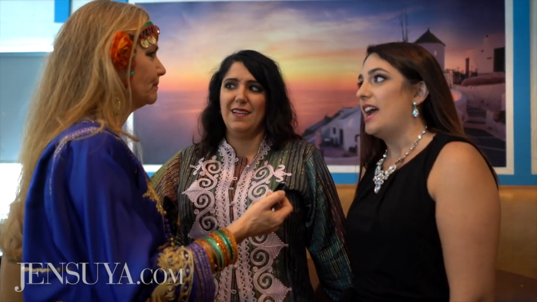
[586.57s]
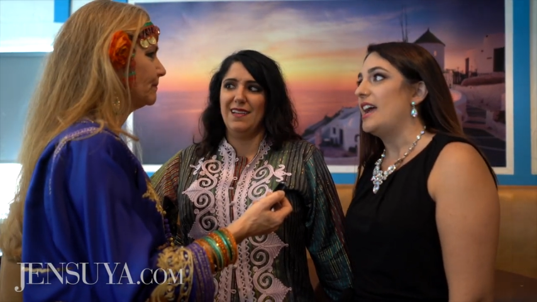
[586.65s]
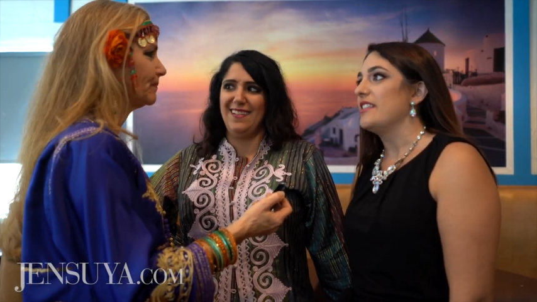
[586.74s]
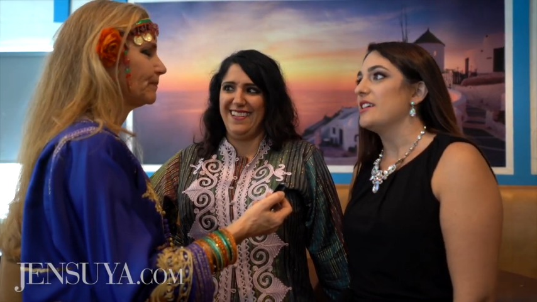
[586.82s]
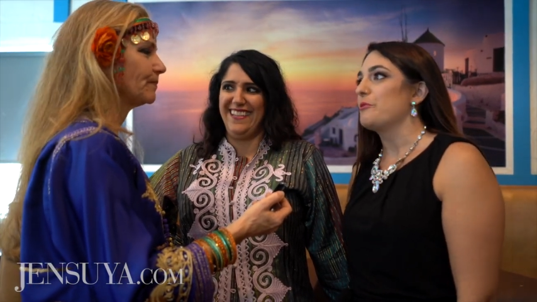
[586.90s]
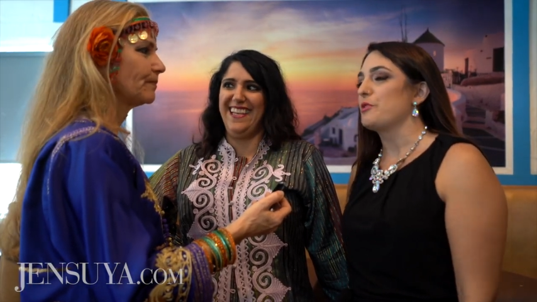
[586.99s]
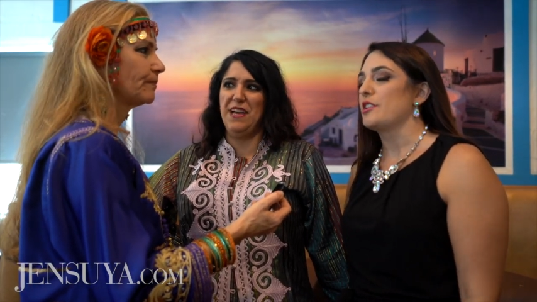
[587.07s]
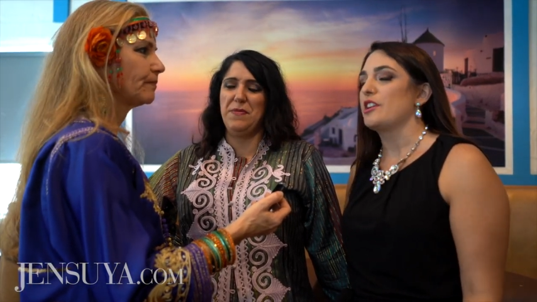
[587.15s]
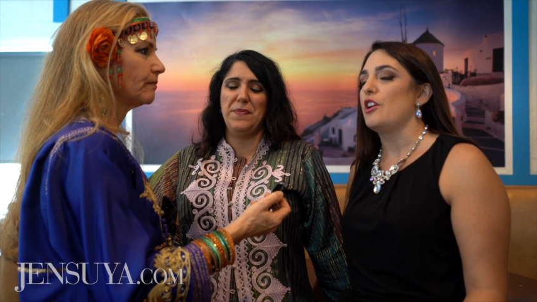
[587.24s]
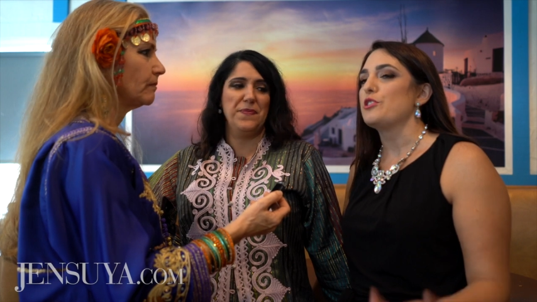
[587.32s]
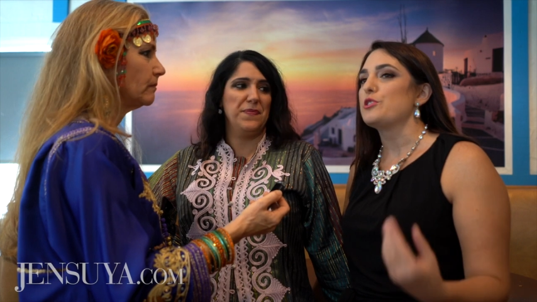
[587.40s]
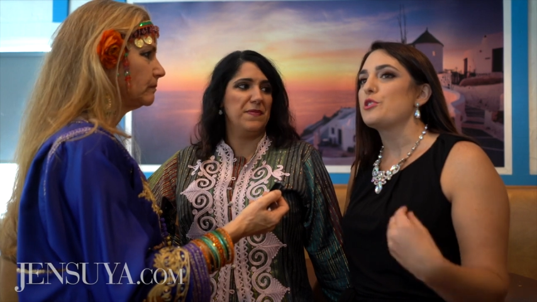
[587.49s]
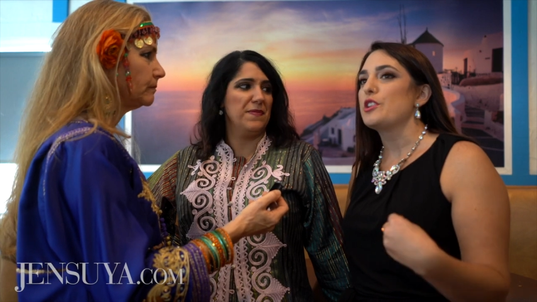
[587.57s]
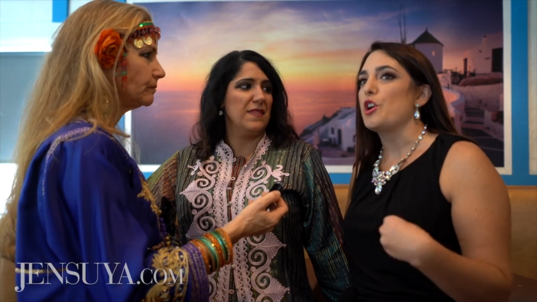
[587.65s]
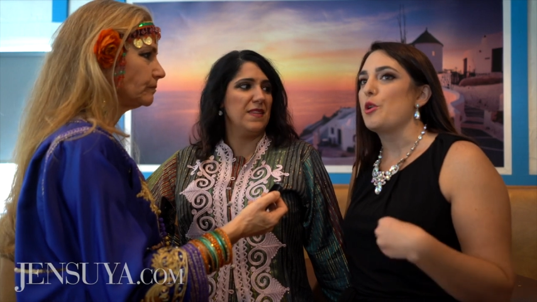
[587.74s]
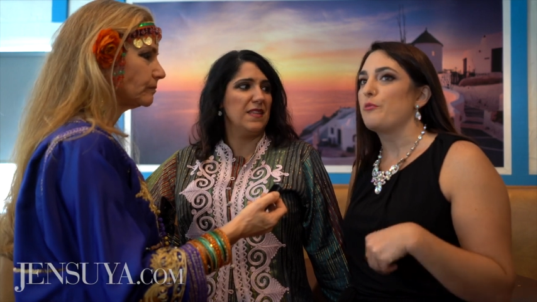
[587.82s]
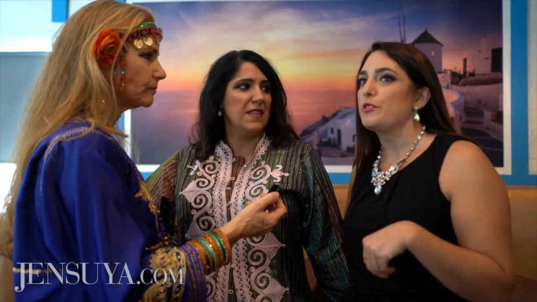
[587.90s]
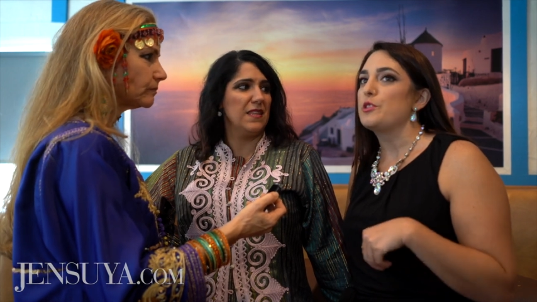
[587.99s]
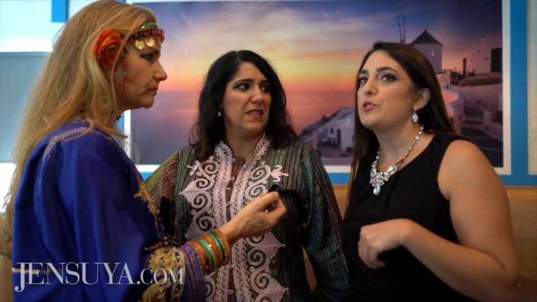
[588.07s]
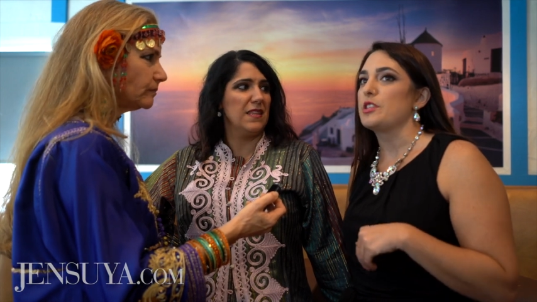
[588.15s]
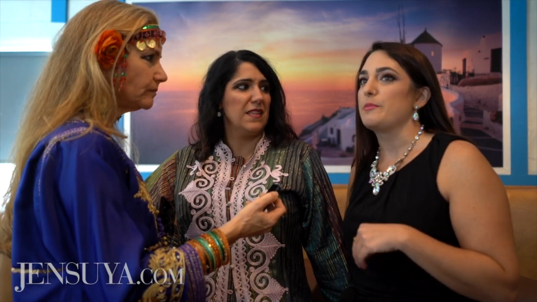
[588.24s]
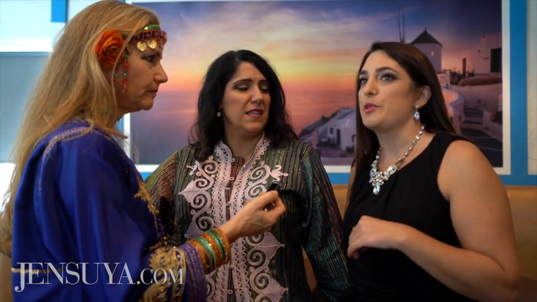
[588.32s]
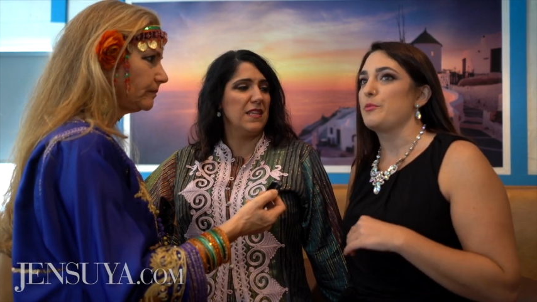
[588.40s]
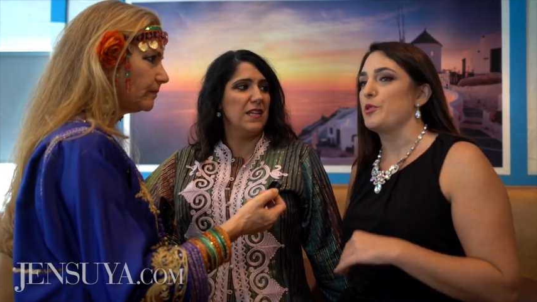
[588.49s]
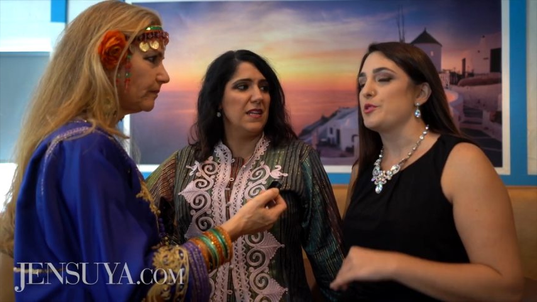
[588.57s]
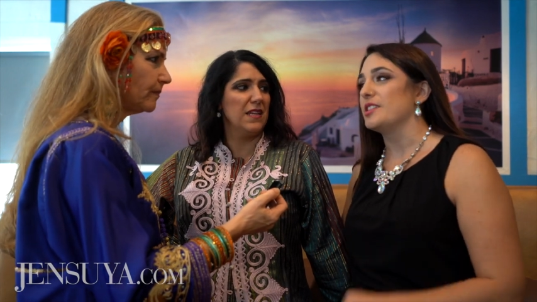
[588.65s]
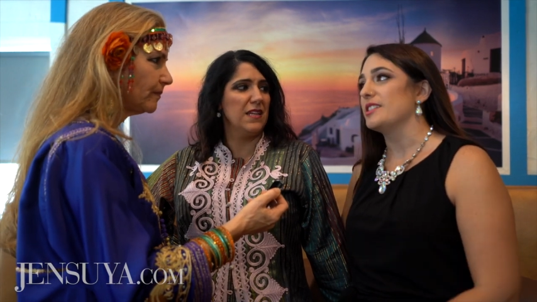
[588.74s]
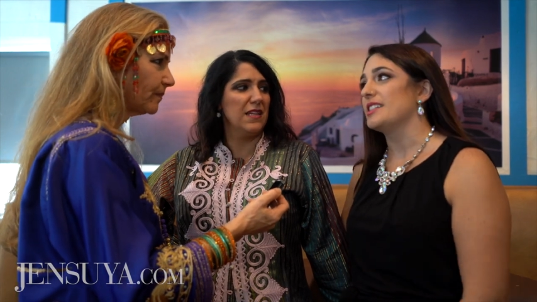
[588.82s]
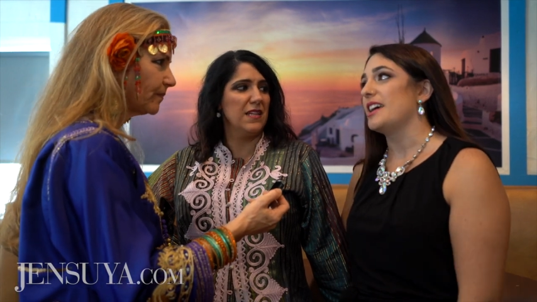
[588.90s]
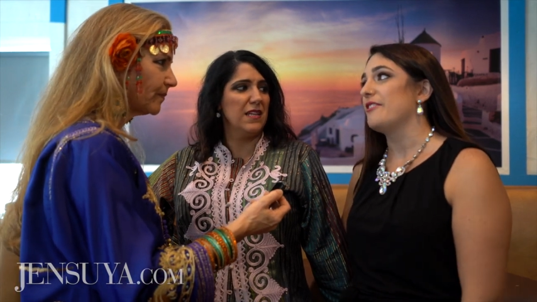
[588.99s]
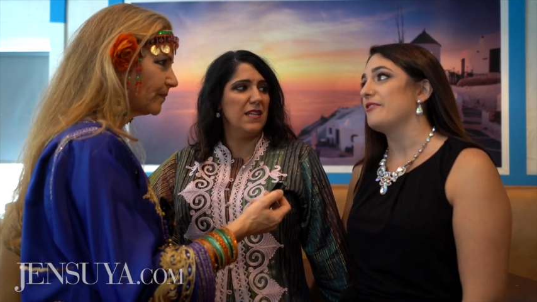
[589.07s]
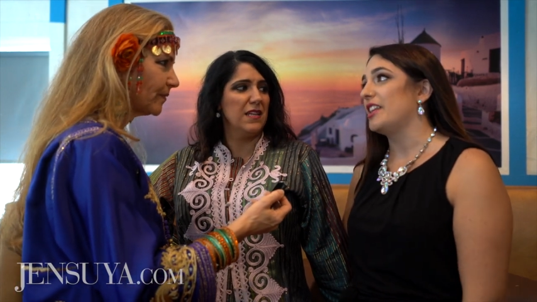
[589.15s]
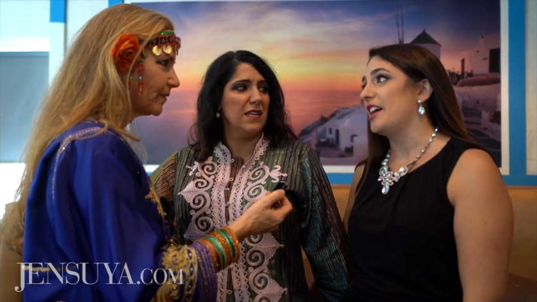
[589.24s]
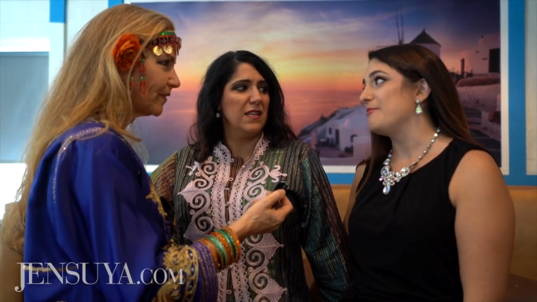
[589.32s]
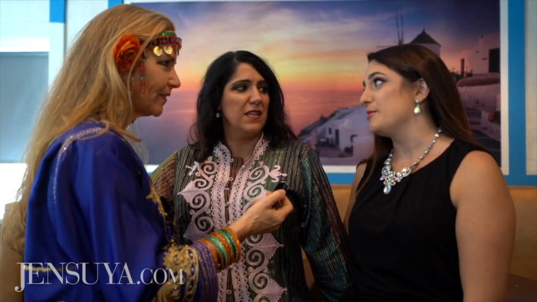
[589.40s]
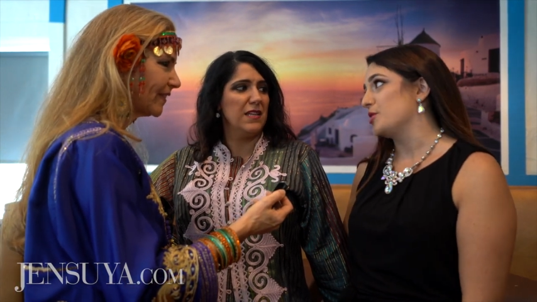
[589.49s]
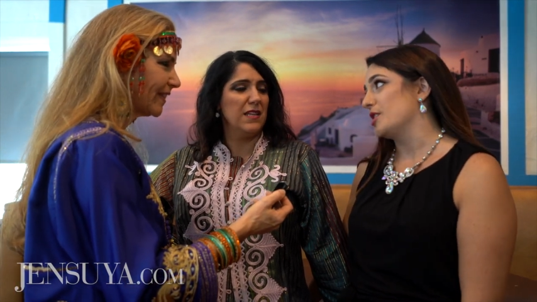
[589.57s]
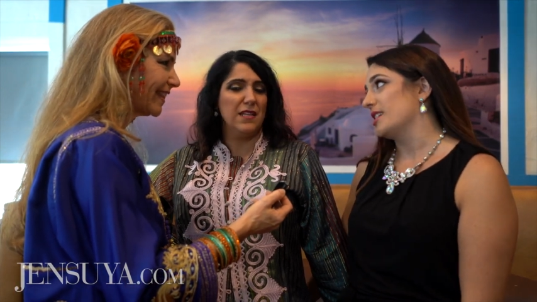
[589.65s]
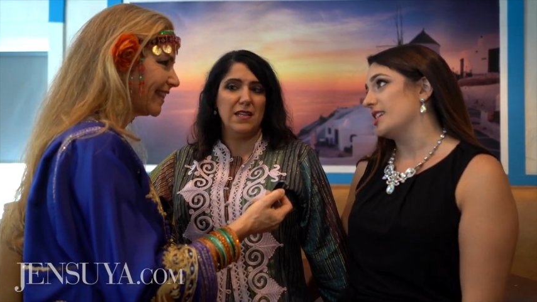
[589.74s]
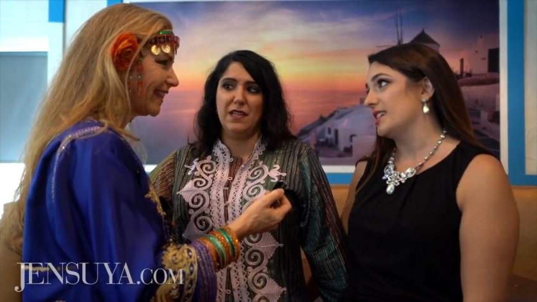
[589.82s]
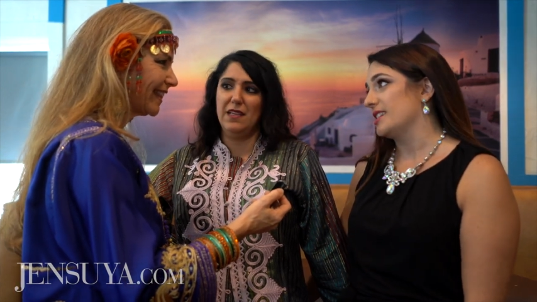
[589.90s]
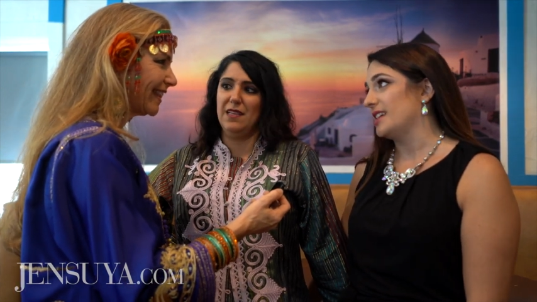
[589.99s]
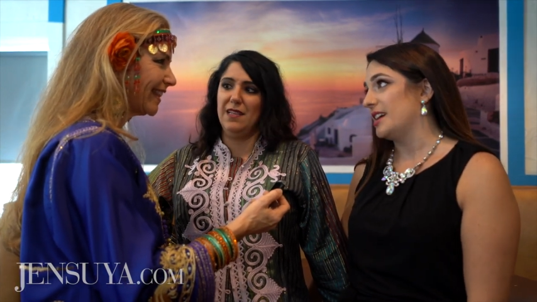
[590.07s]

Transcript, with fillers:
Speaker 1: And then we're also going to hopefully use some of the proceeds to have live music next